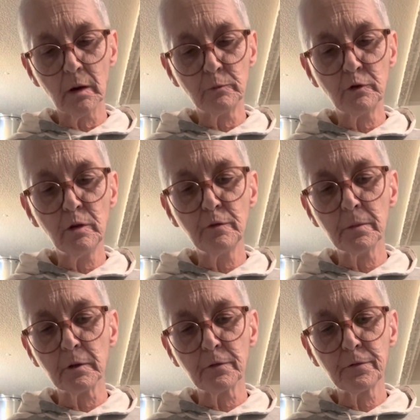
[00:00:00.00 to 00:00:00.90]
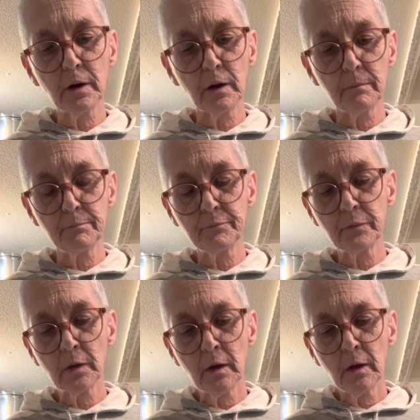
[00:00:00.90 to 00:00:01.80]
2 from the front,
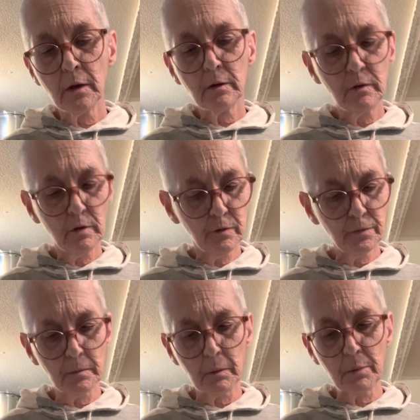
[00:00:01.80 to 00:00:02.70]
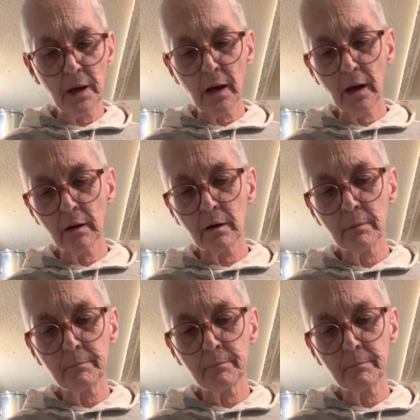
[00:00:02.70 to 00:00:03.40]
2 from the back,